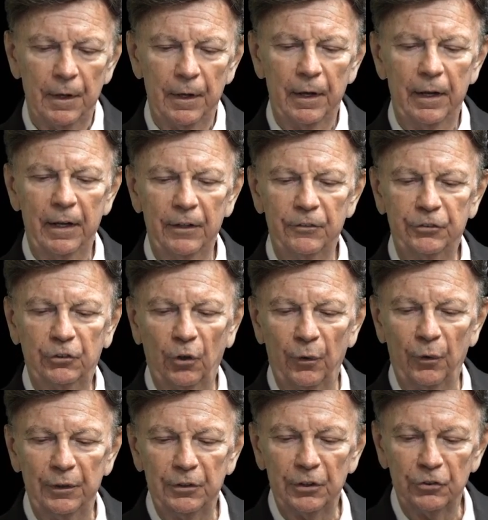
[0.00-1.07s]
It's
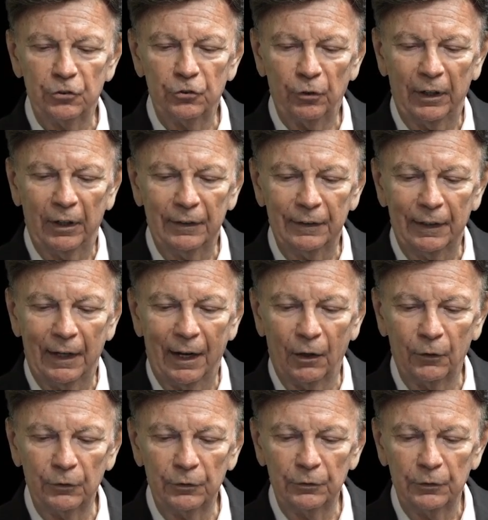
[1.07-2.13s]
going to straighten
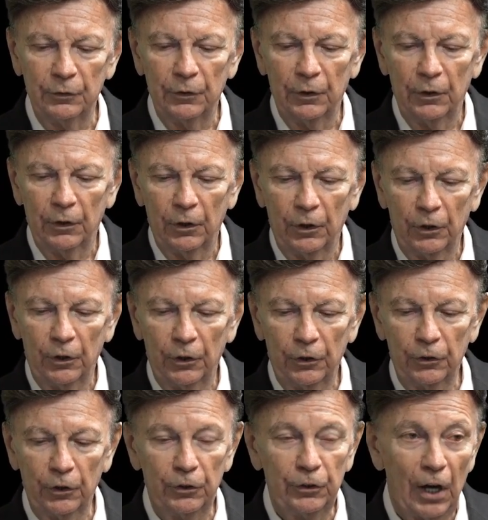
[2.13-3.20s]
out
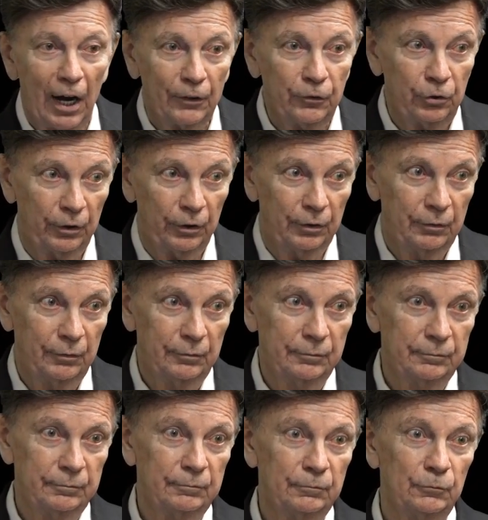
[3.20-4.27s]
your doctrine.
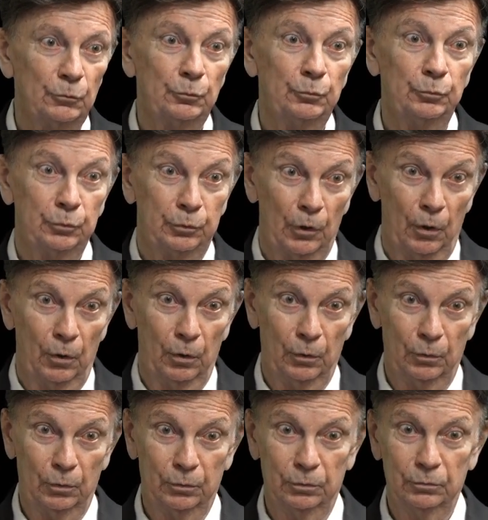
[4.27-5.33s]
Whoa.
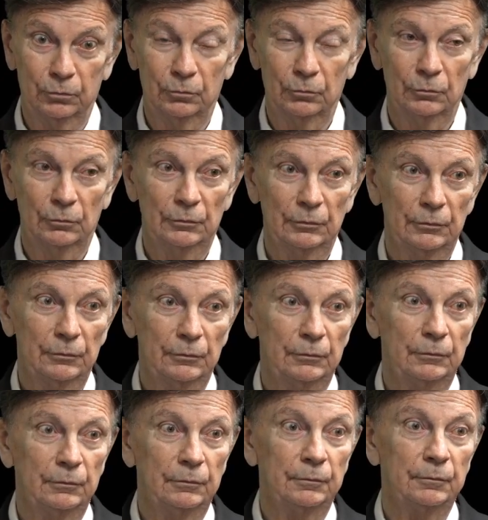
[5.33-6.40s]

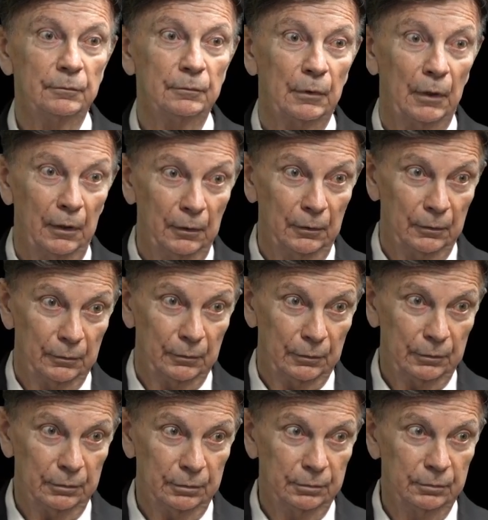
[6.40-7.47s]
Whoa.
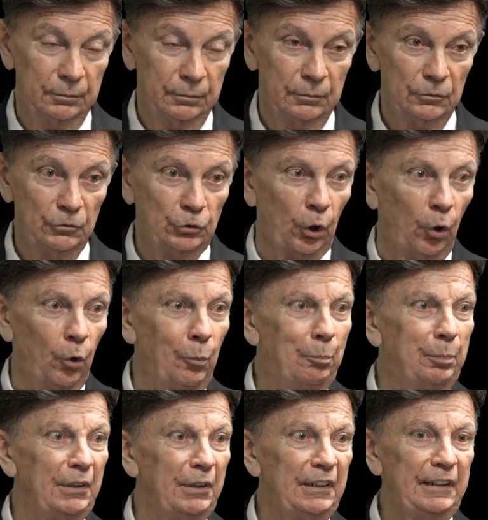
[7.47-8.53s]
Don't
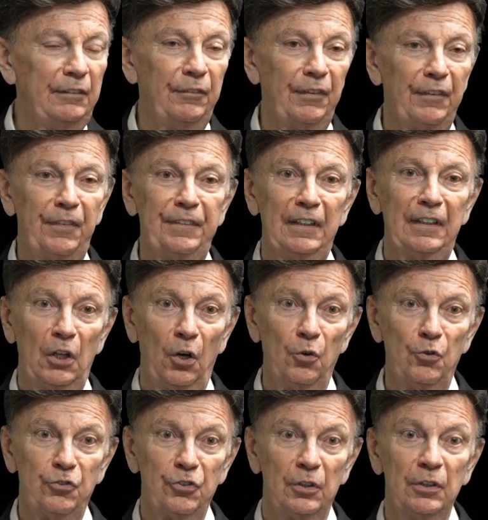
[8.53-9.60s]
believe the
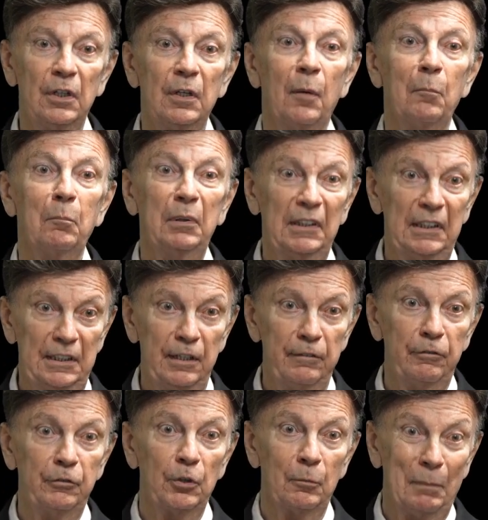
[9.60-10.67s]
theologian,
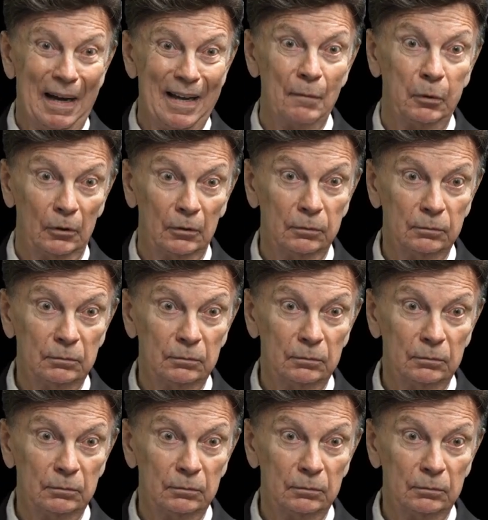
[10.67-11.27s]
believe your Bible.